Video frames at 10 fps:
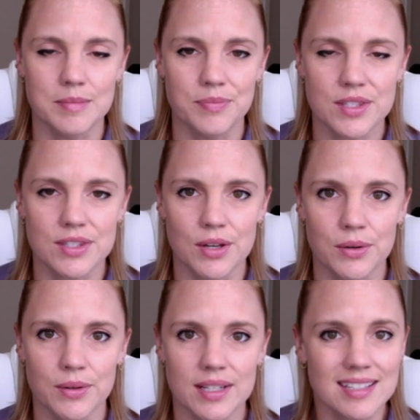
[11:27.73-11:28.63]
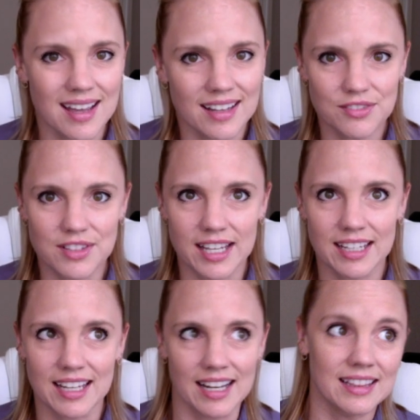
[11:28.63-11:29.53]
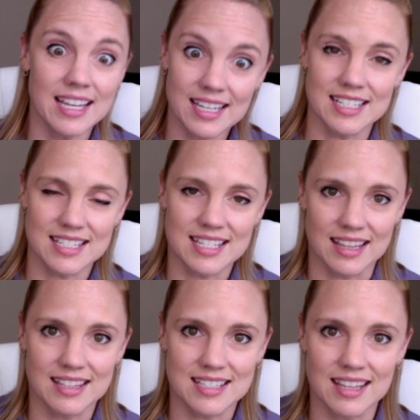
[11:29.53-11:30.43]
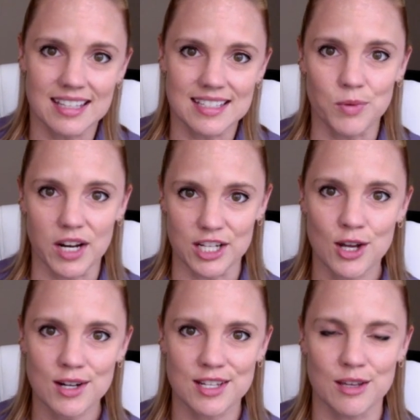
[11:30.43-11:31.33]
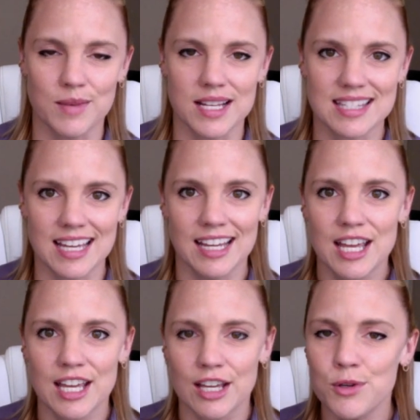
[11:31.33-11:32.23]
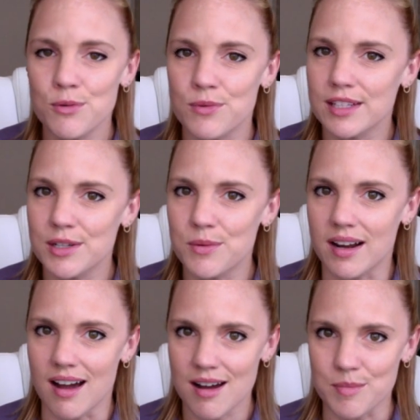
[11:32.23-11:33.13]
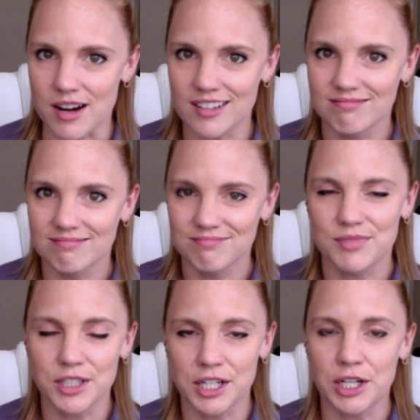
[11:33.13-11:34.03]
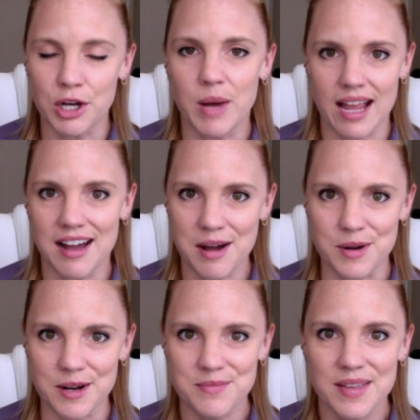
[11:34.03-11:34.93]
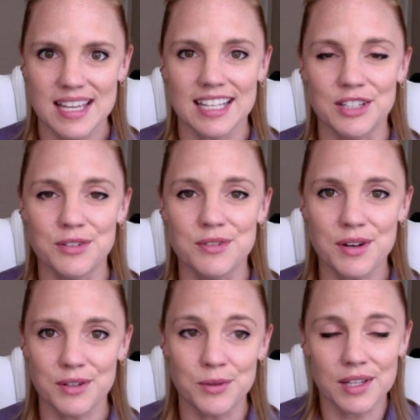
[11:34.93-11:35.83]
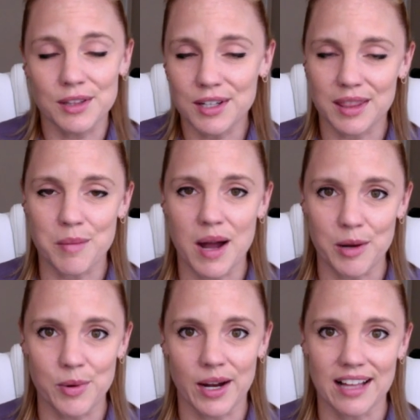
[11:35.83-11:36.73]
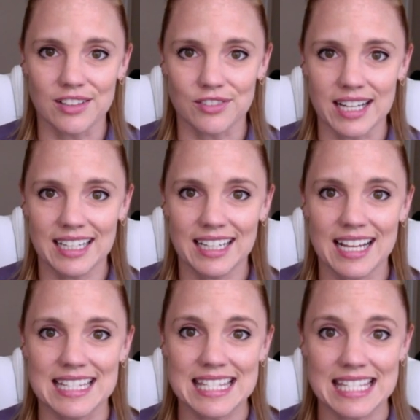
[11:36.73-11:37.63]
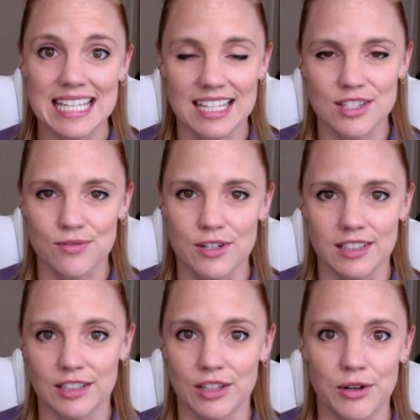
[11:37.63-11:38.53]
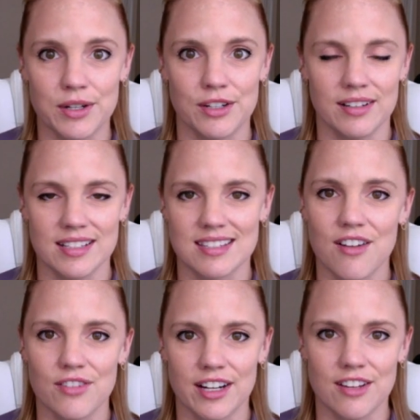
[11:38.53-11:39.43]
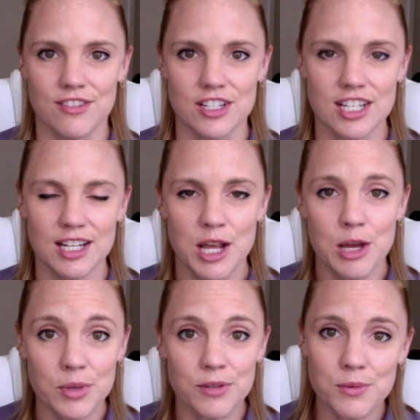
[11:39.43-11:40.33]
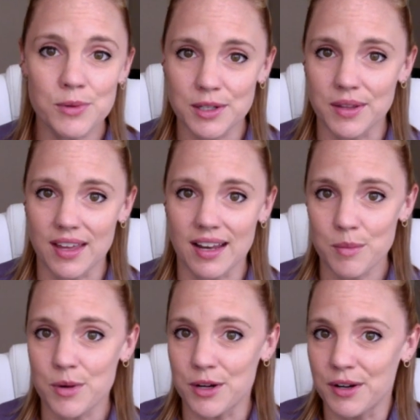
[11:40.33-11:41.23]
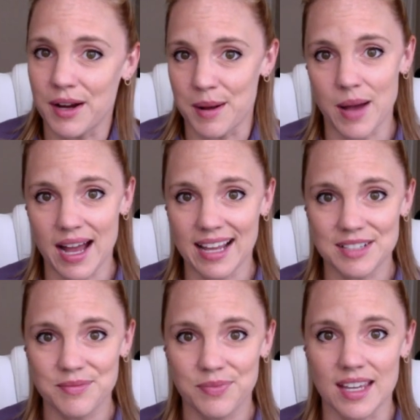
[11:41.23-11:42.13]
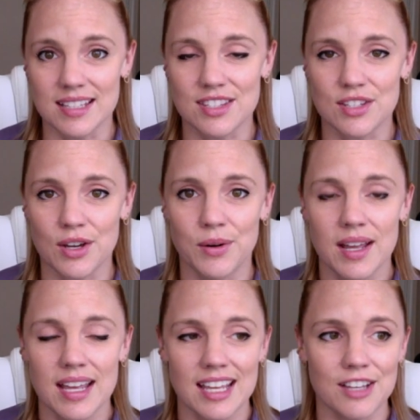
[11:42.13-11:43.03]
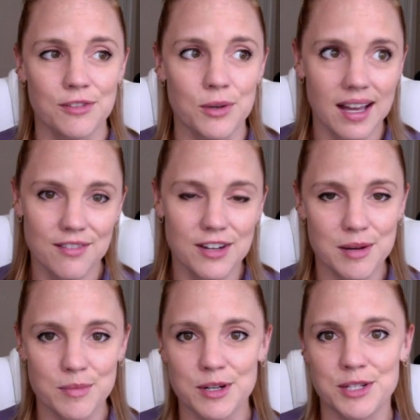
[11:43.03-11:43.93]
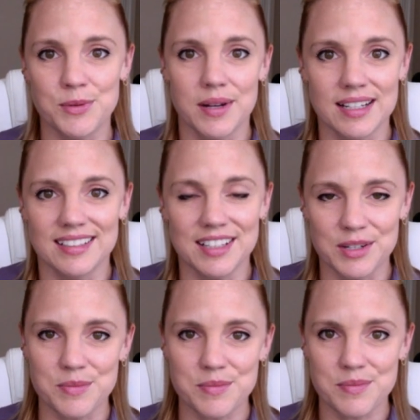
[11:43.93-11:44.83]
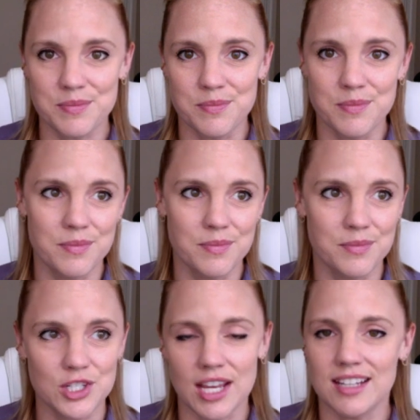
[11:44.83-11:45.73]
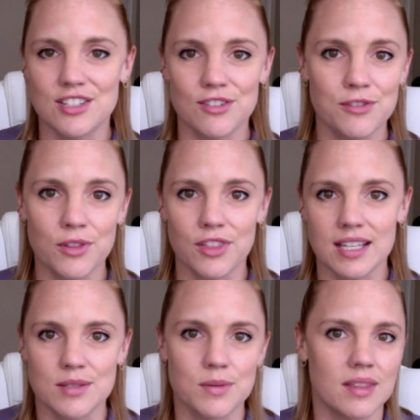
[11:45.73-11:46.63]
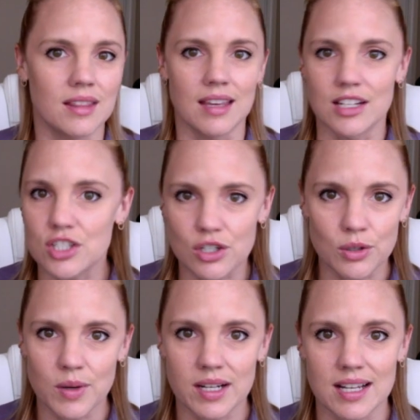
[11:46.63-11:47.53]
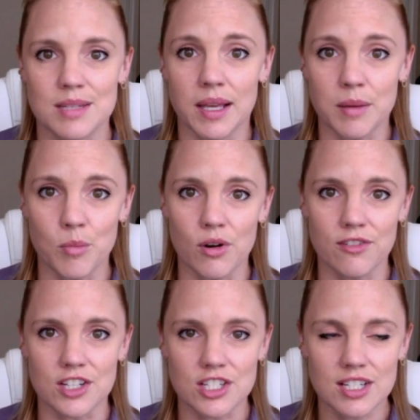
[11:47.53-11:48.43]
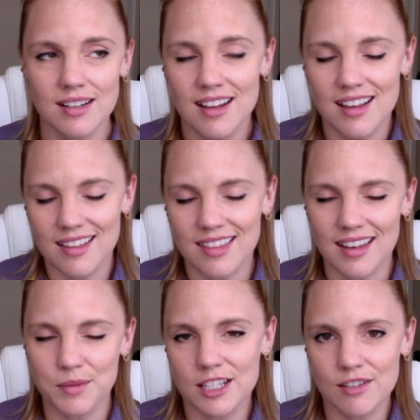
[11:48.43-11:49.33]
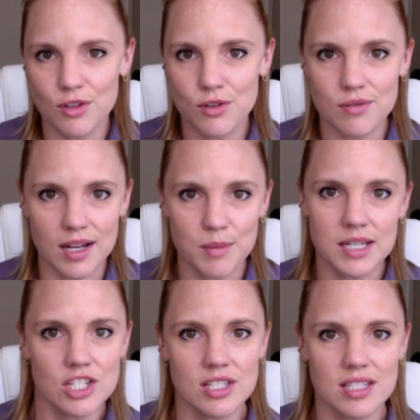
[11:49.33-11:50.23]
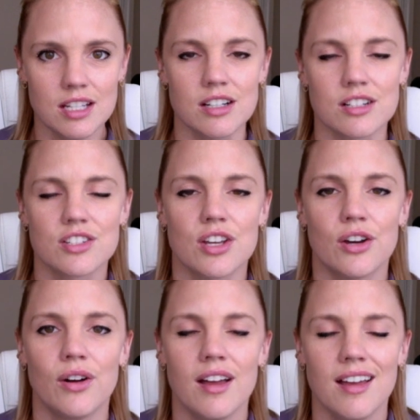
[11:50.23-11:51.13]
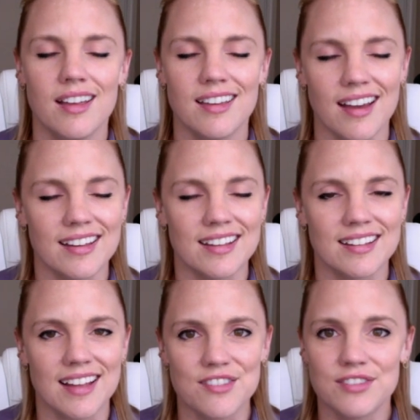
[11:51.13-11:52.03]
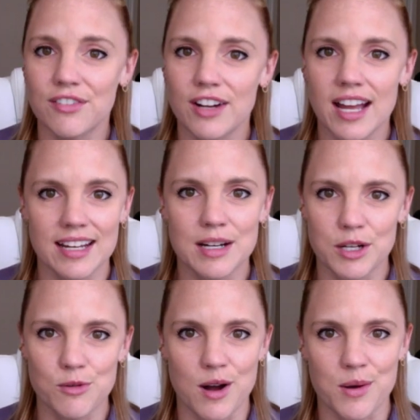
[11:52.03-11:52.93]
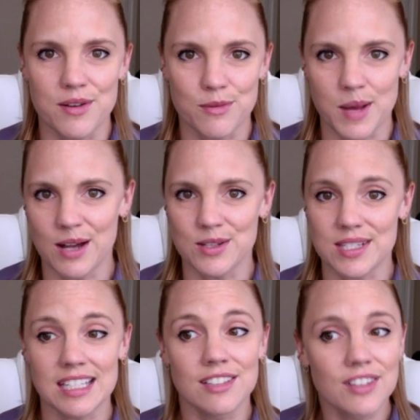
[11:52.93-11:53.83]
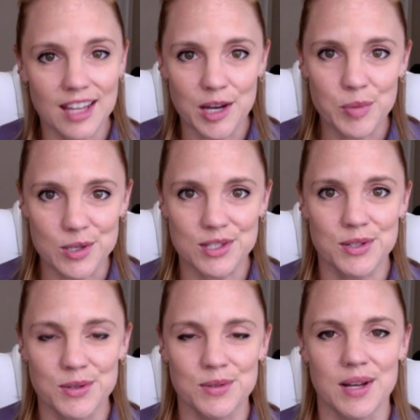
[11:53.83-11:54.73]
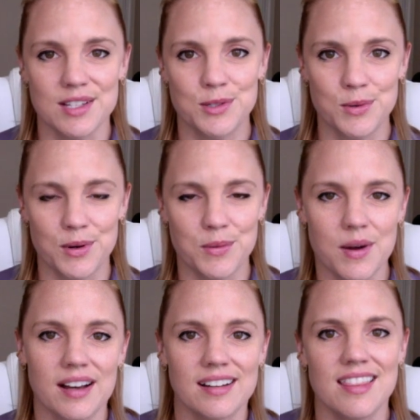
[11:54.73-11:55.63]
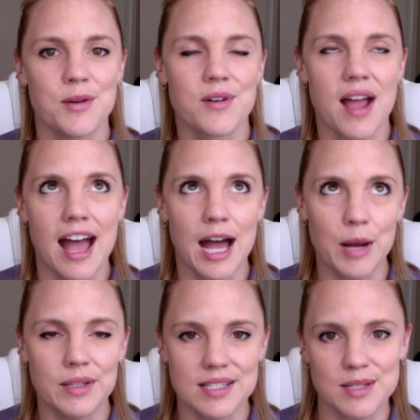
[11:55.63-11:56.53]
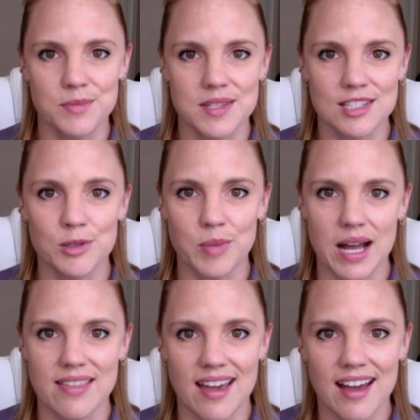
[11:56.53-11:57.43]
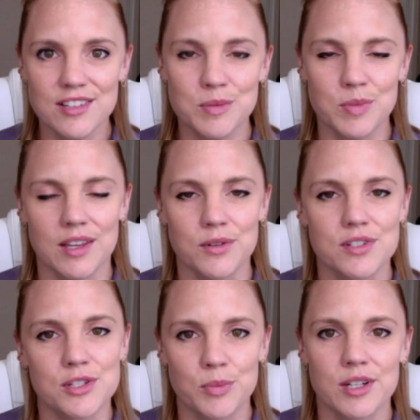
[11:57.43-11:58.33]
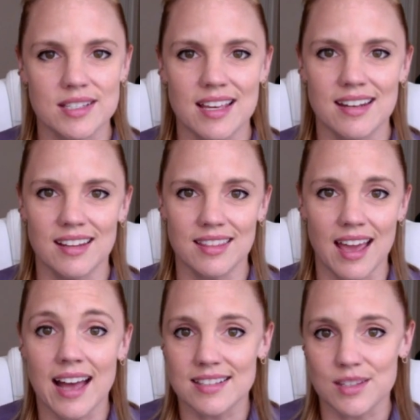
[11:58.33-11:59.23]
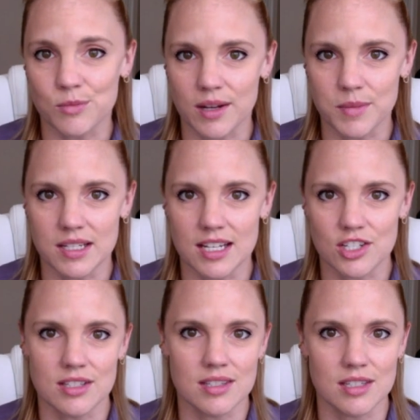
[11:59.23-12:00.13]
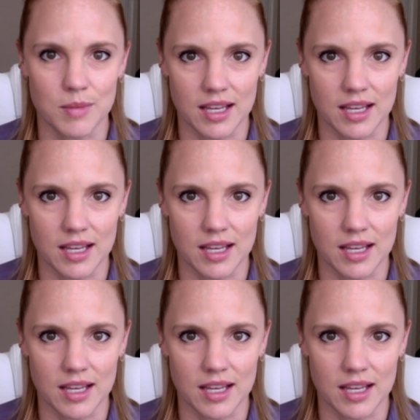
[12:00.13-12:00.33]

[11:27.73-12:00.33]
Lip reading: So it's kind of like, and I liken it to this when I talk to them and I say, if you really want a Hummer, you're going to go buy a Hummer. And you can look at the mile per gallon rating and see that it's really low and it's not very efficient. But if you really want that Hummer, you're going to buy it. And so if you have a Hummer and you want to, change a few things within the engine or whatnot to make it more efficient, then I'm going to give you those recommendations here. So yeah, I've never had anybody walk away from a house, even that person who got scored a 1, they were happy to still buy the house, but they were super excited that they had some recommendations to make